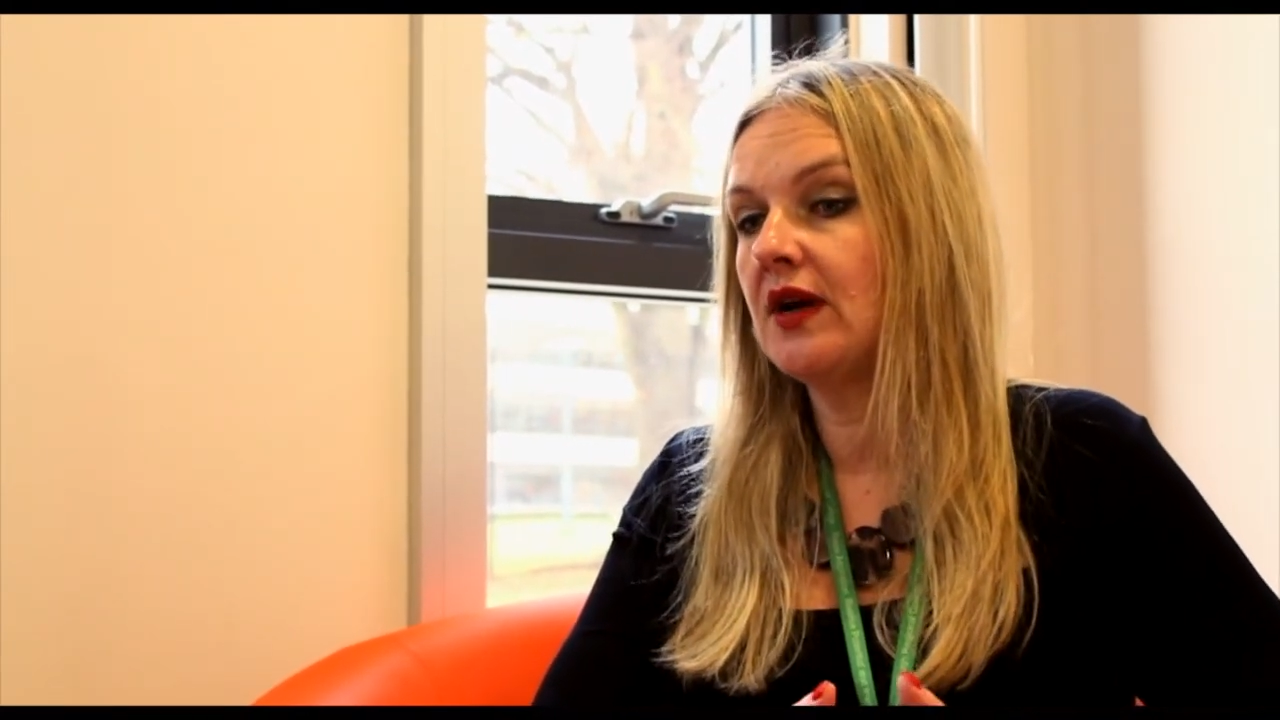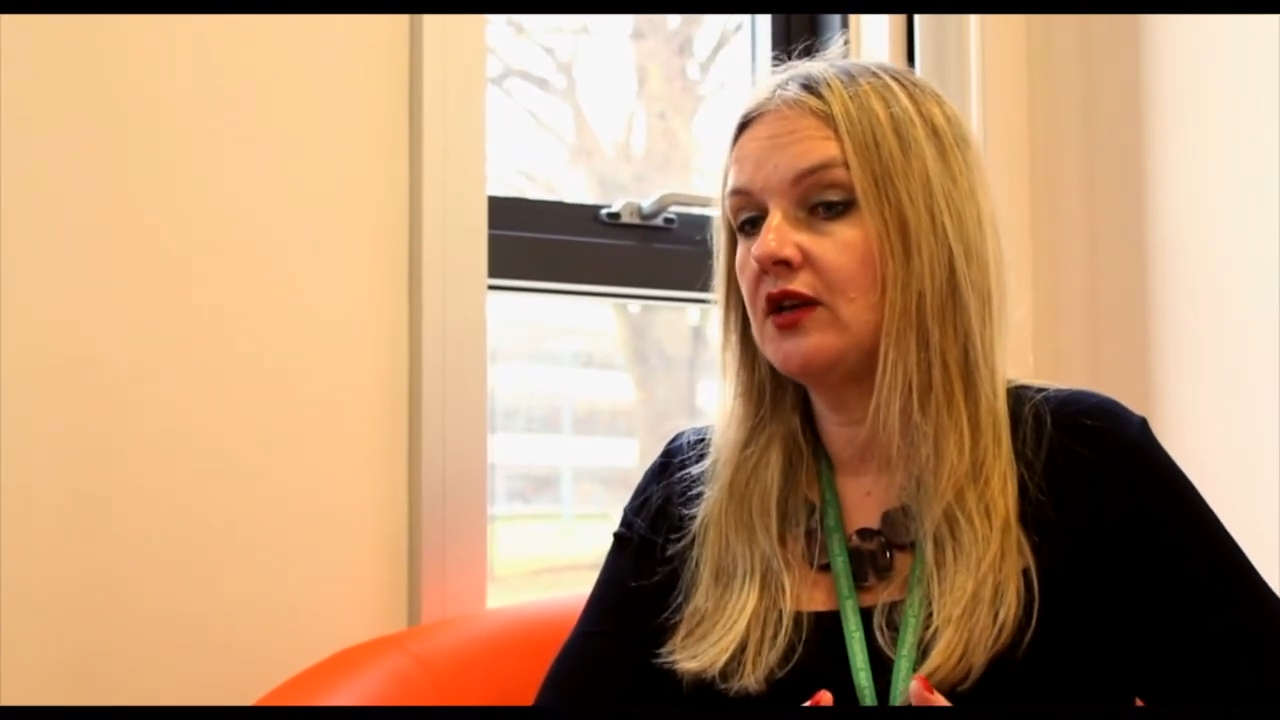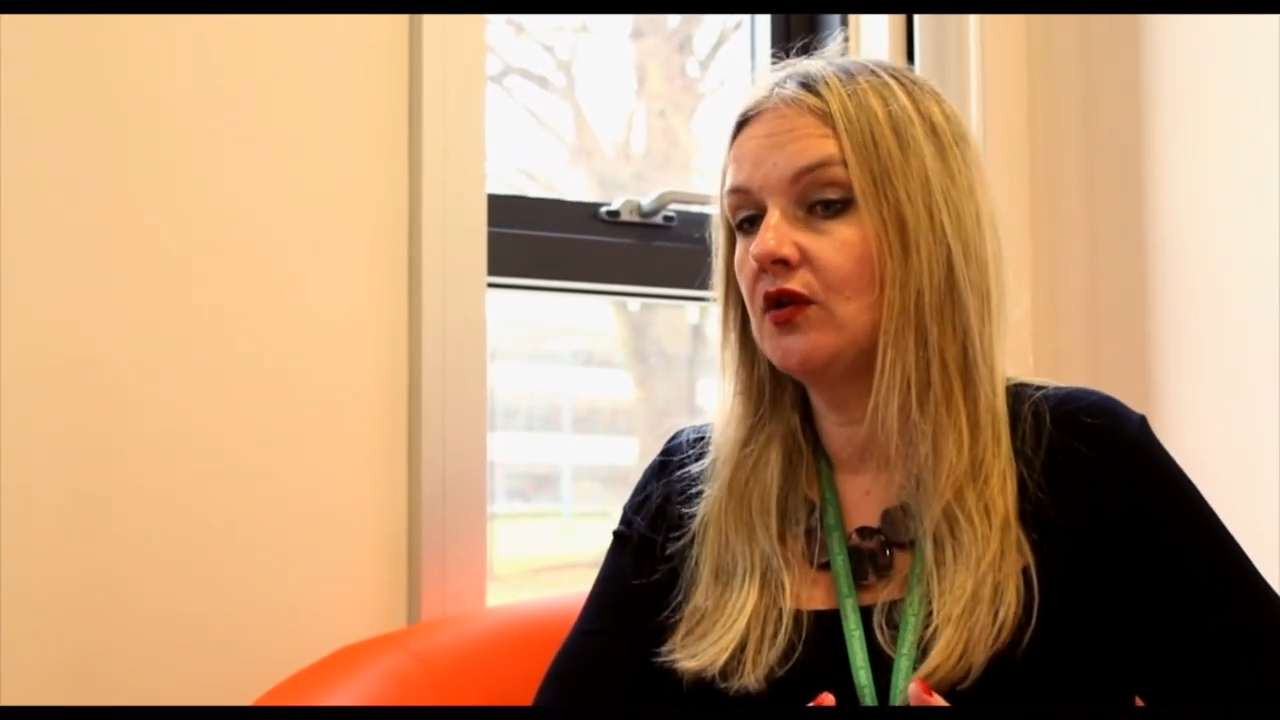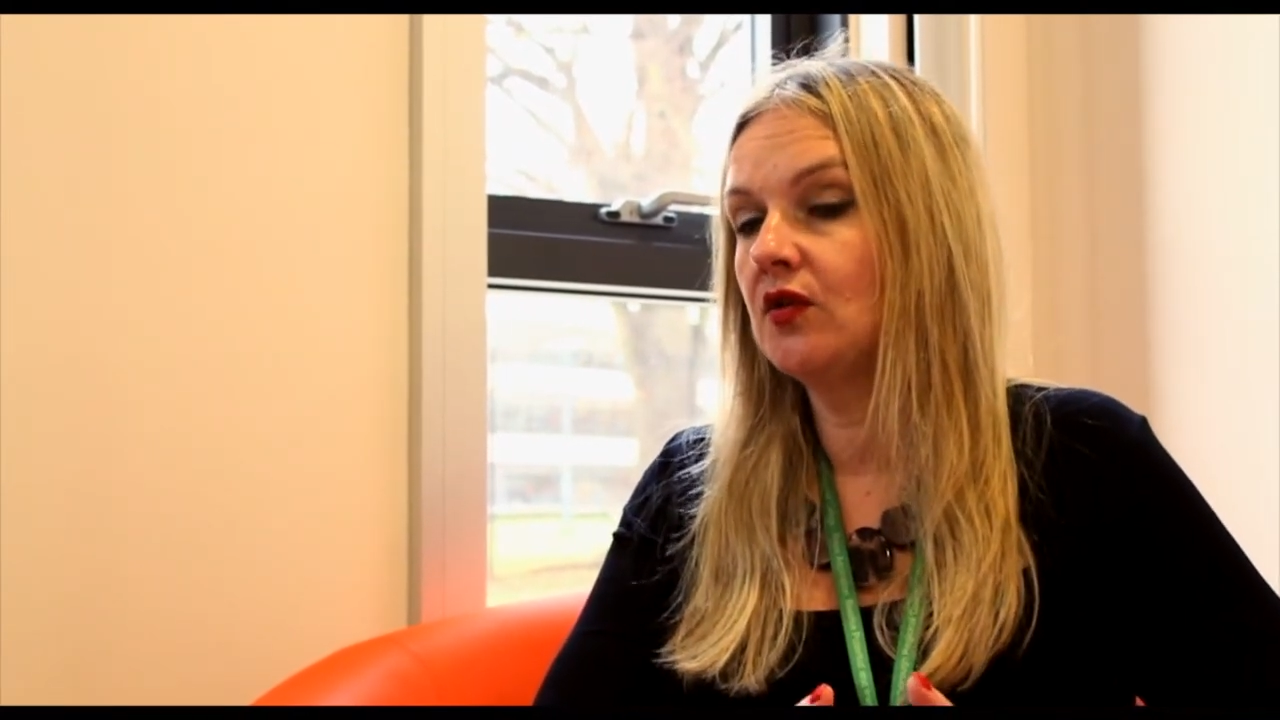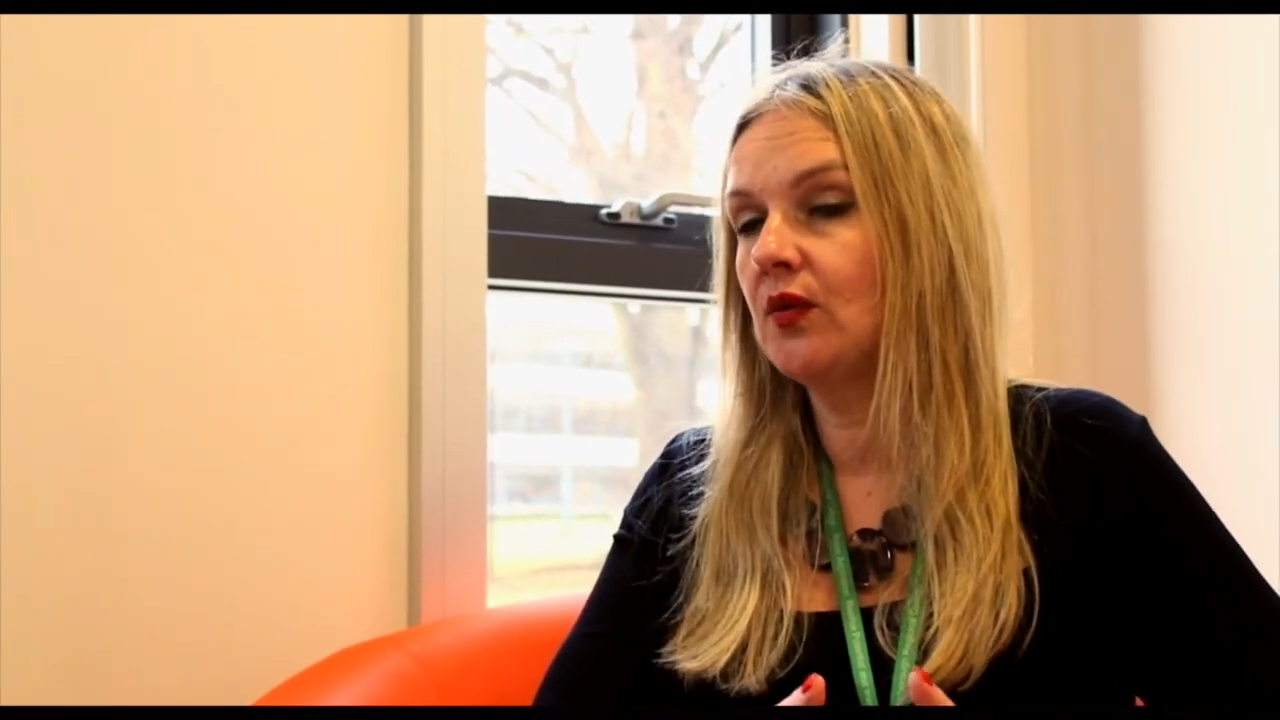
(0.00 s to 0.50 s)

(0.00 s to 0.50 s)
when you're